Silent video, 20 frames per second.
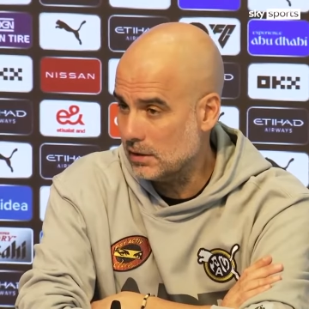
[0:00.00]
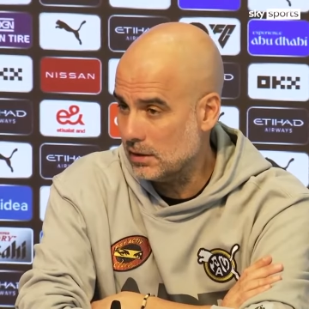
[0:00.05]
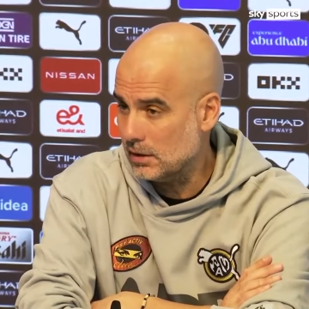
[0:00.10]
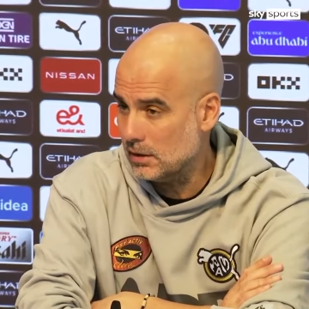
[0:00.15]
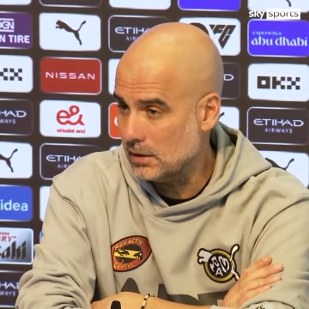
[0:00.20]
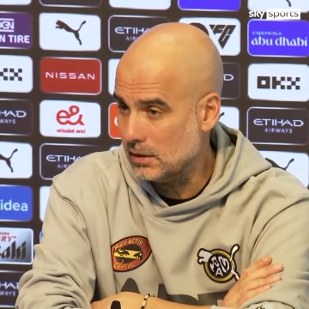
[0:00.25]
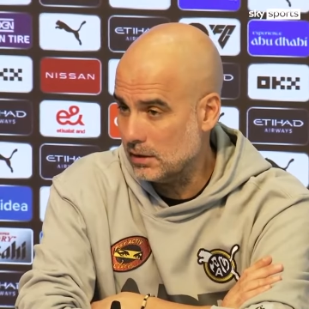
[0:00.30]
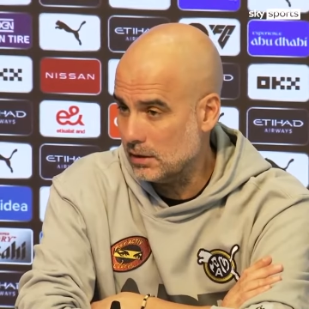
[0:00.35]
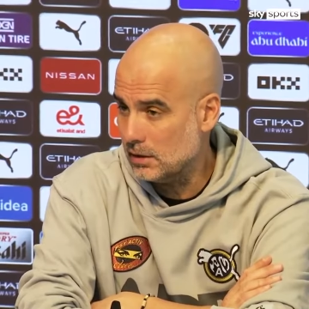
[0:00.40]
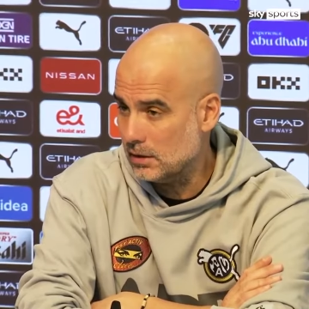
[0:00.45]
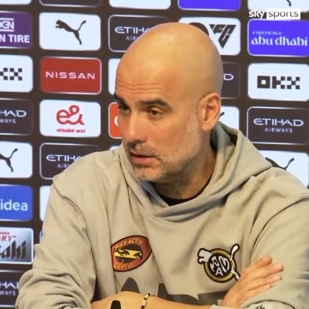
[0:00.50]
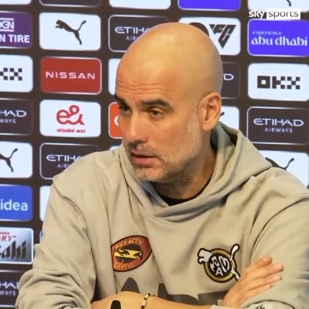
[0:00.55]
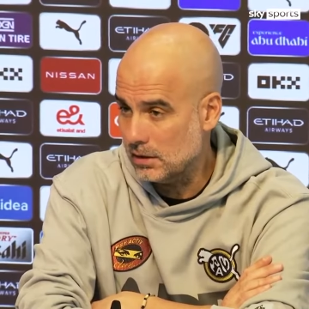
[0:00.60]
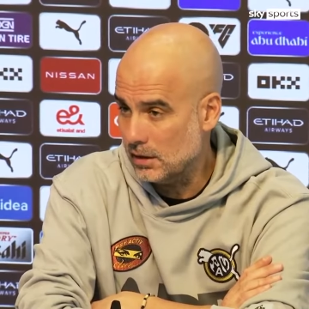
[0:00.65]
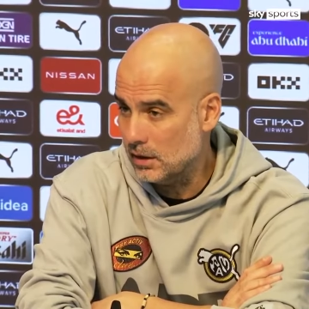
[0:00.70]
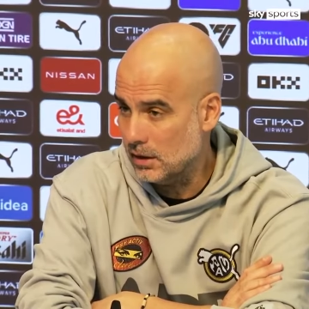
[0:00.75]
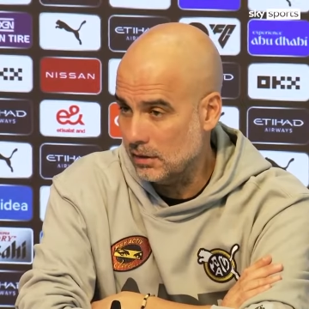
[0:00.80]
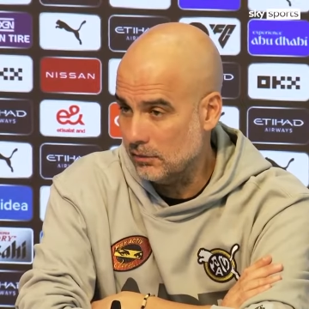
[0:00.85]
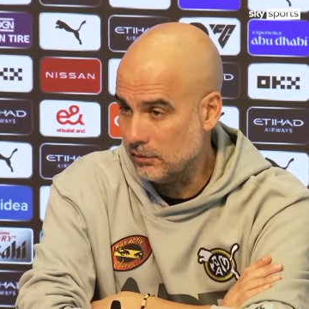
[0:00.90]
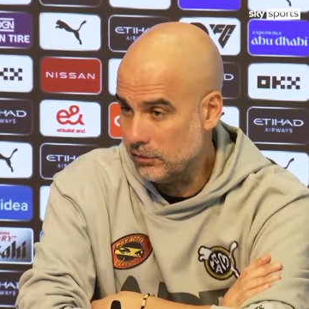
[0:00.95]
and
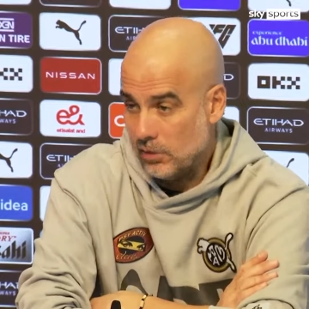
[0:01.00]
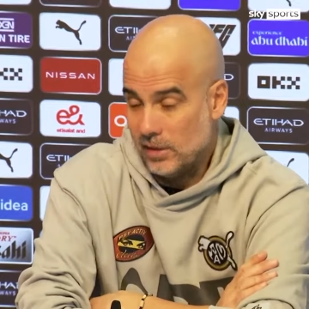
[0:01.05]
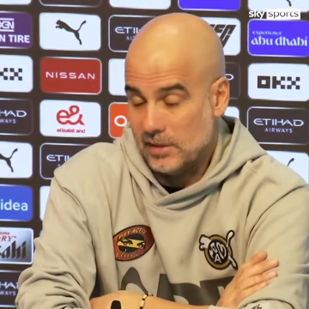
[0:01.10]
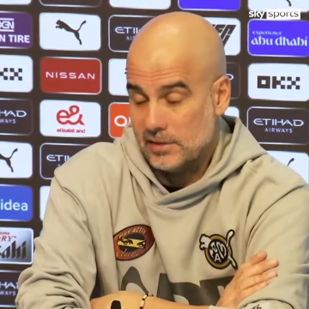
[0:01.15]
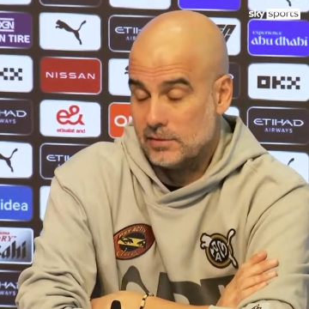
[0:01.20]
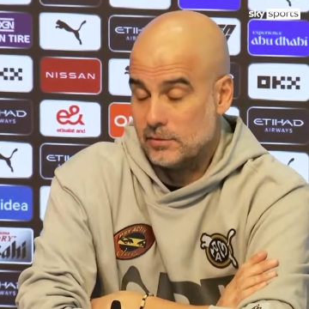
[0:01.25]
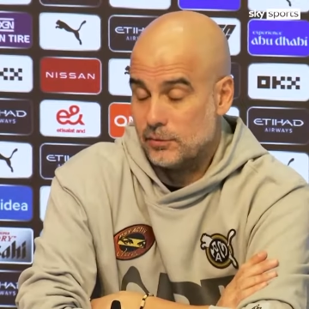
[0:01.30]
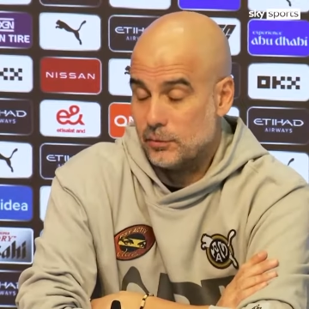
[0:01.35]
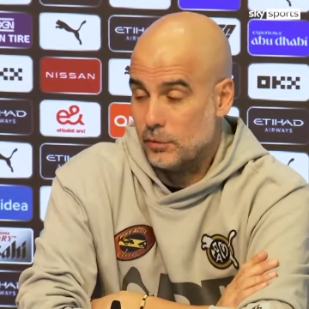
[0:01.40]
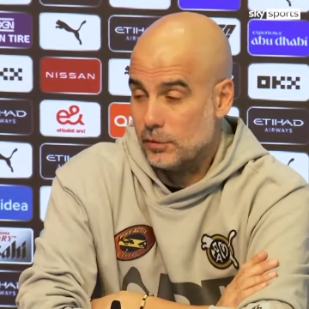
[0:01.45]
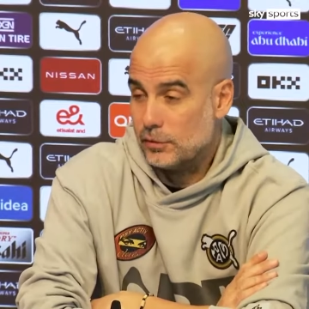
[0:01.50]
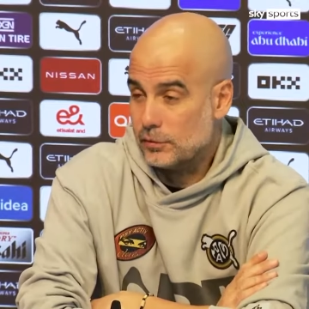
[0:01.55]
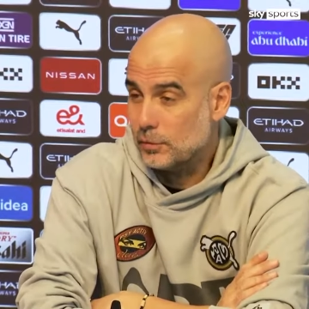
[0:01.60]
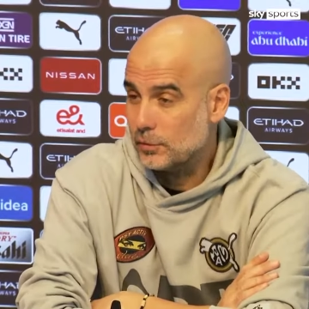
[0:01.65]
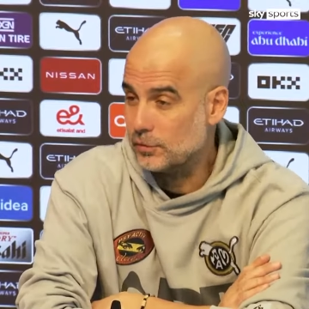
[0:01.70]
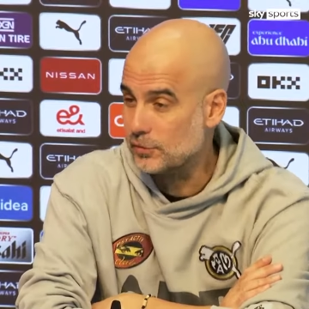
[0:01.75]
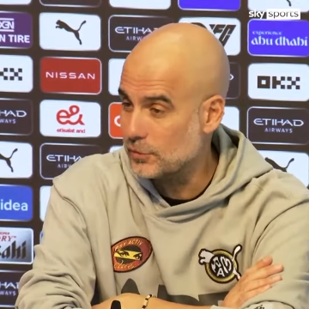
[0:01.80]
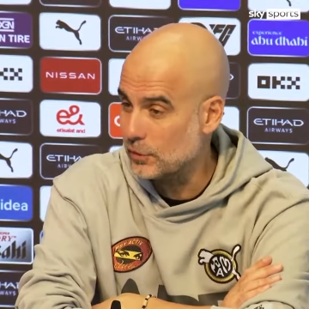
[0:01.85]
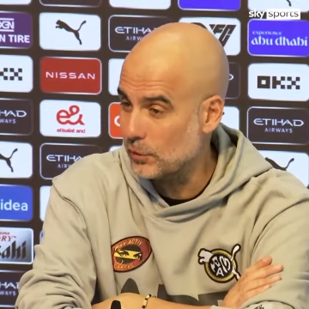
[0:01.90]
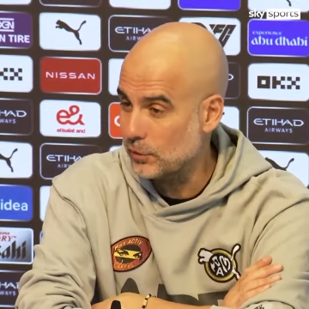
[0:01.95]
and for us of course
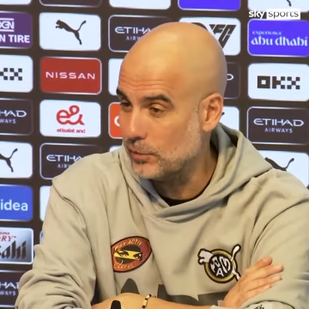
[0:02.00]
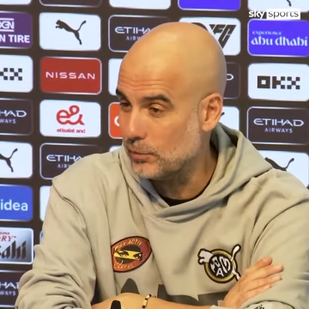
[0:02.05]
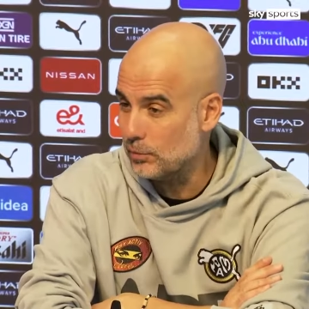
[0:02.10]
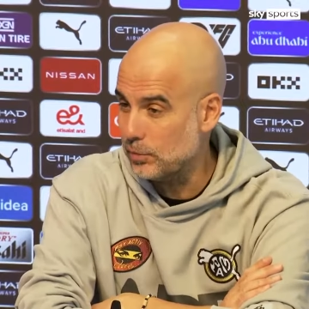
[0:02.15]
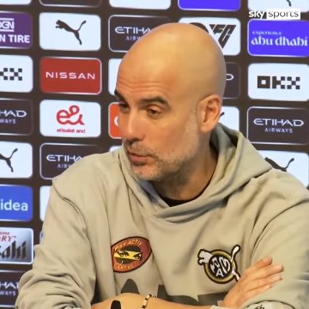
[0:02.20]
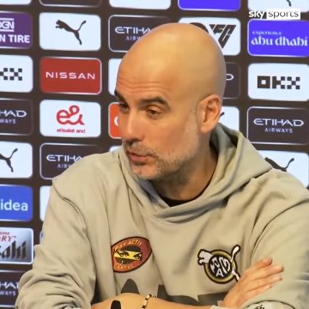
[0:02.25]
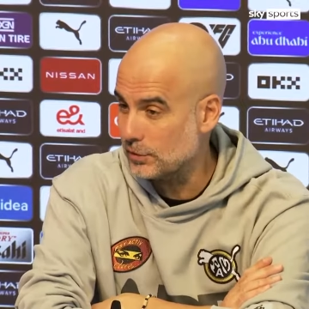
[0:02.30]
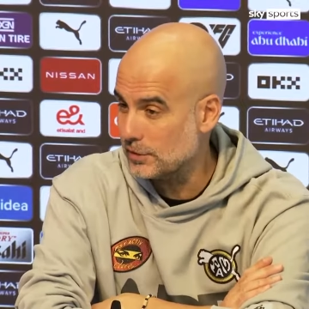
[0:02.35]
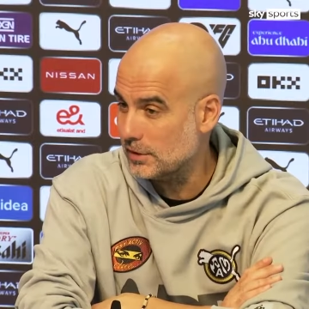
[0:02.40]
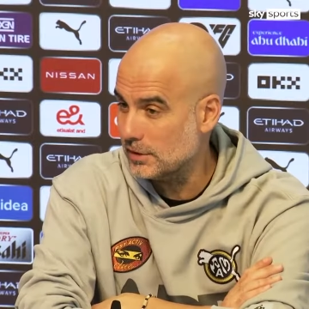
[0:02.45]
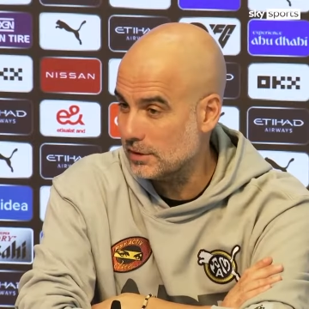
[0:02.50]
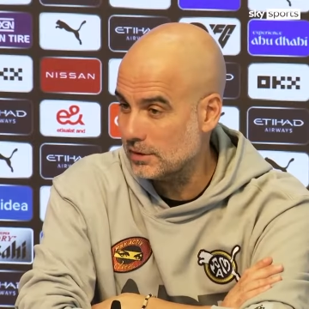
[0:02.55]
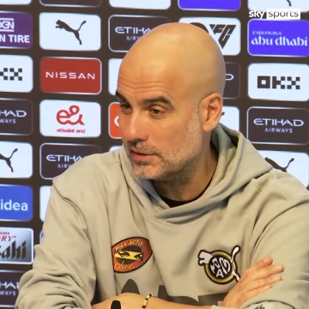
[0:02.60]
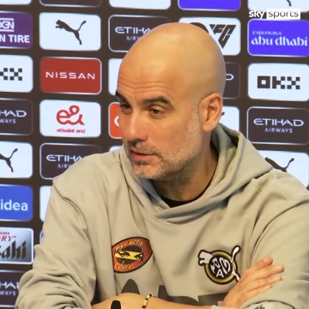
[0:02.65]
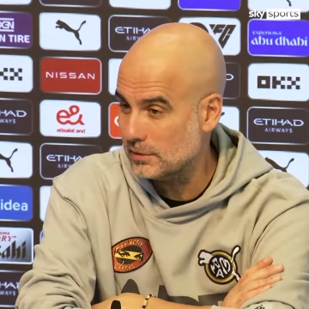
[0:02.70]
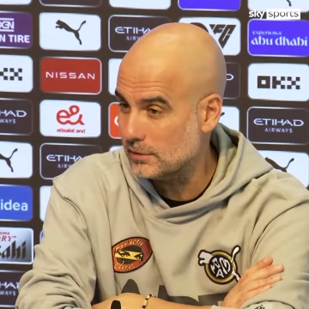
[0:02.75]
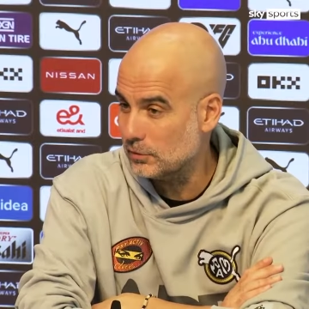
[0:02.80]
was so important